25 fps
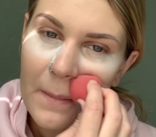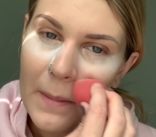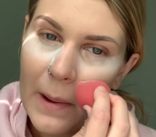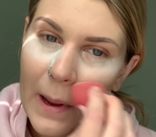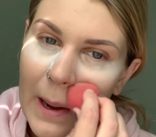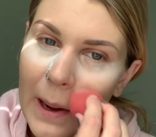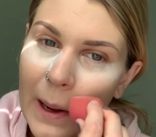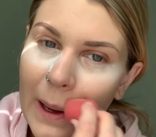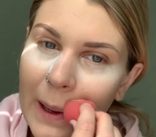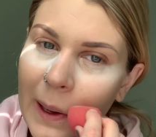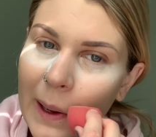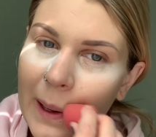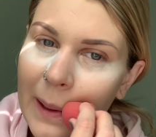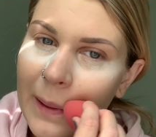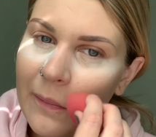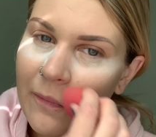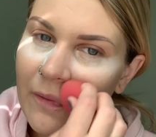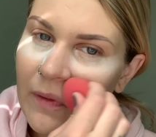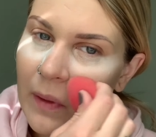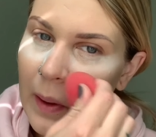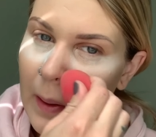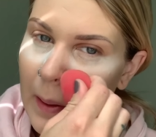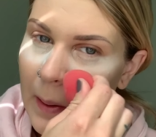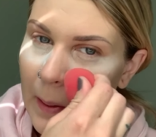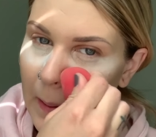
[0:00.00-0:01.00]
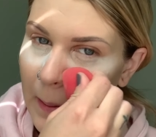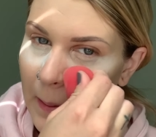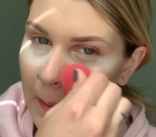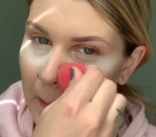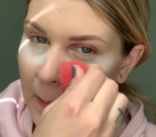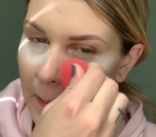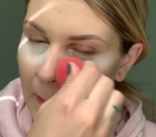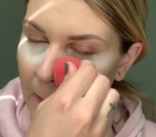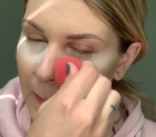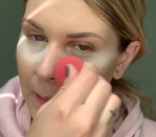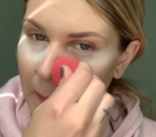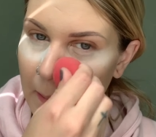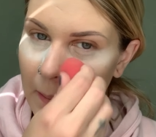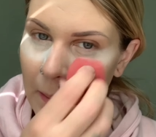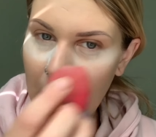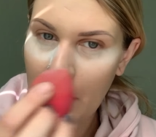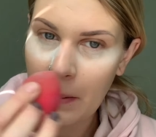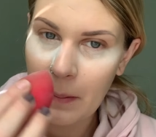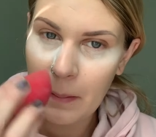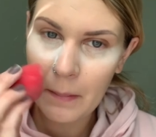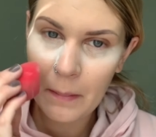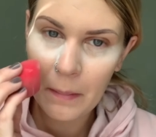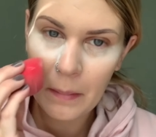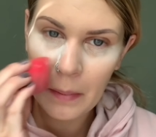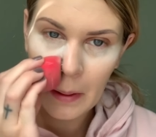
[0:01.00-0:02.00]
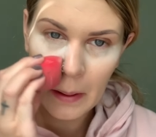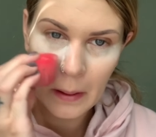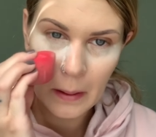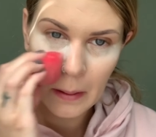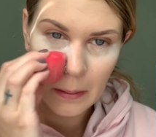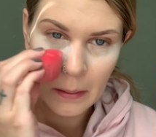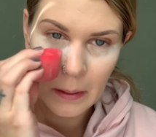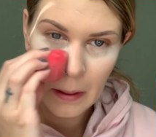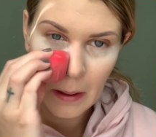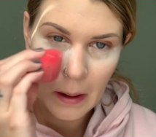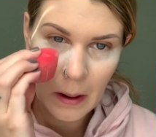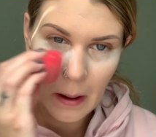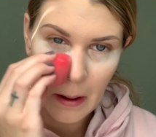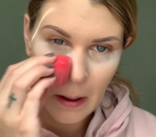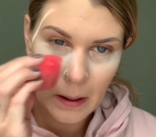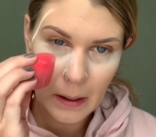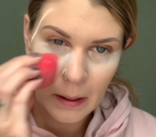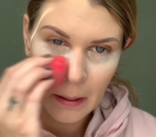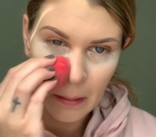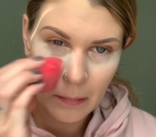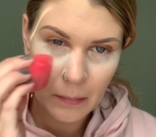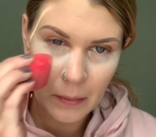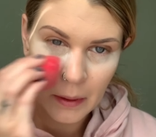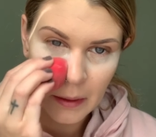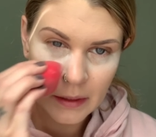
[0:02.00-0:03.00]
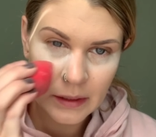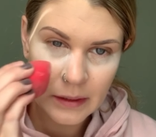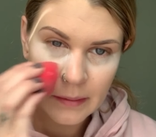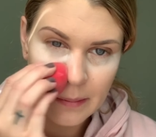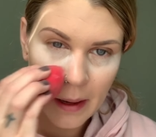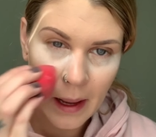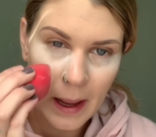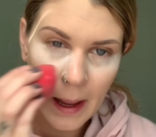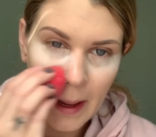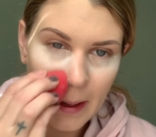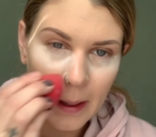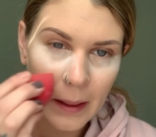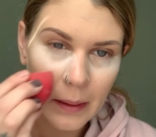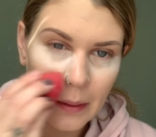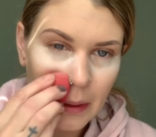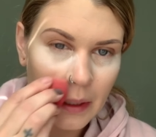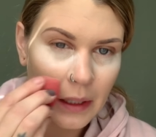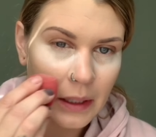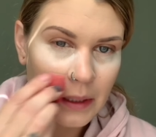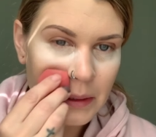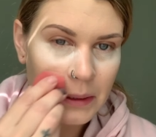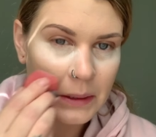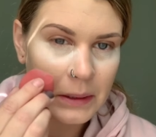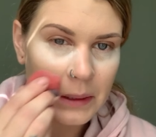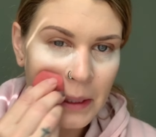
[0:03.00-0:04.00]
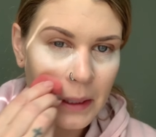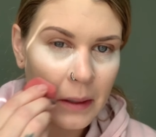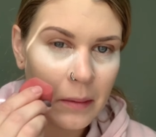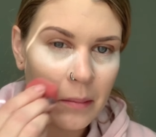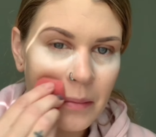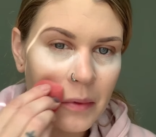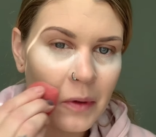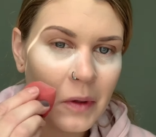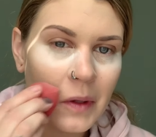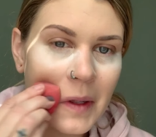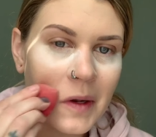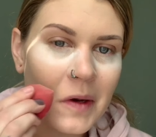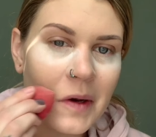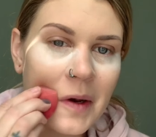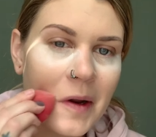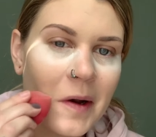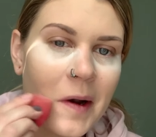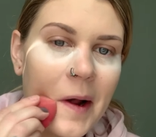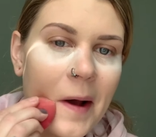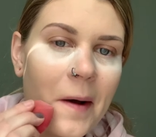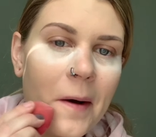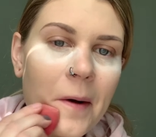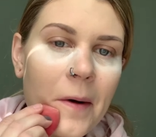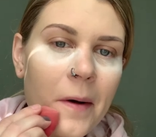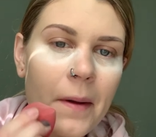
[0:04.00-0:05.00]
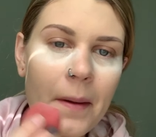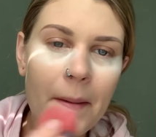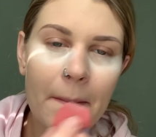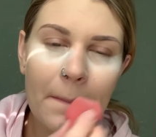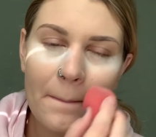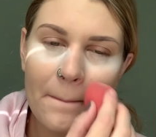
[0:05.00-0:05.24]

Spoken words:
And I kind of put a lot on in one spot and then I just kind of blend it out.